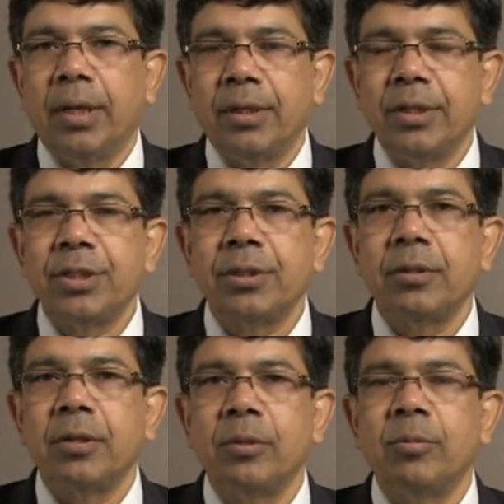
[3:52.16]

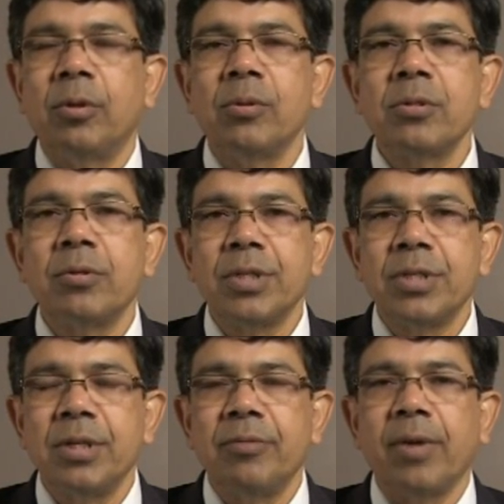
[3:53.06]
addition, you will also
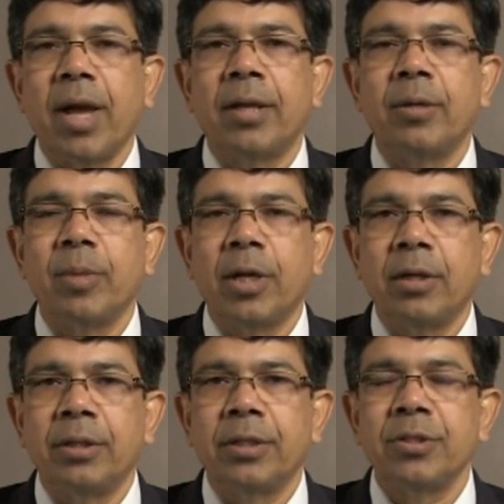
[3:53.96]
receive
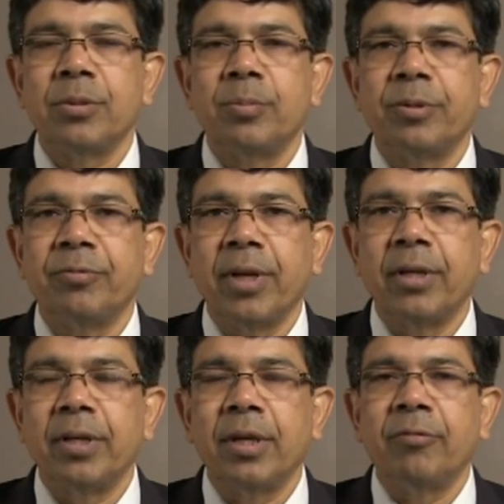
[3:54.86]
antibiotics to
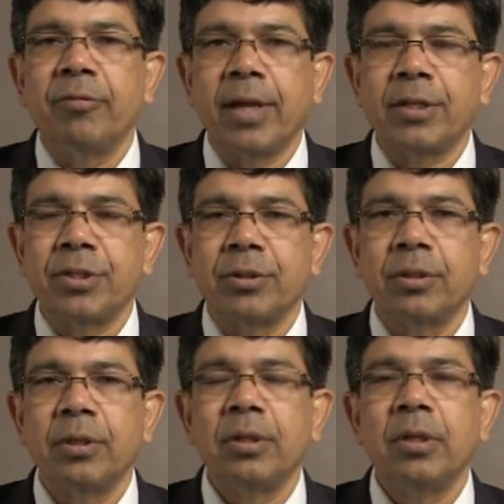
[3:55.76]
prevent infection
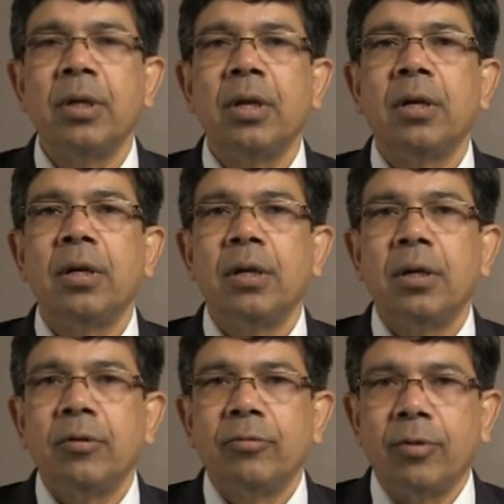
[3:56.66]

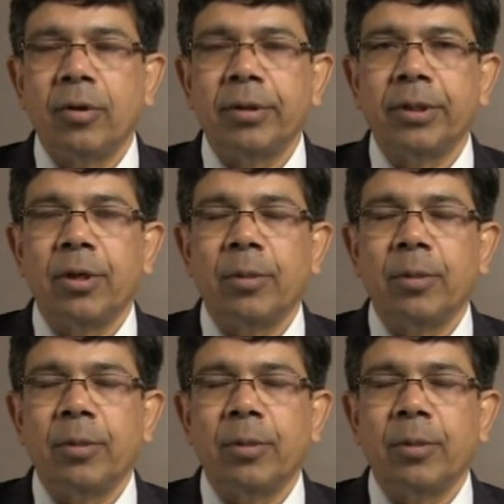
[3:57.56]
following the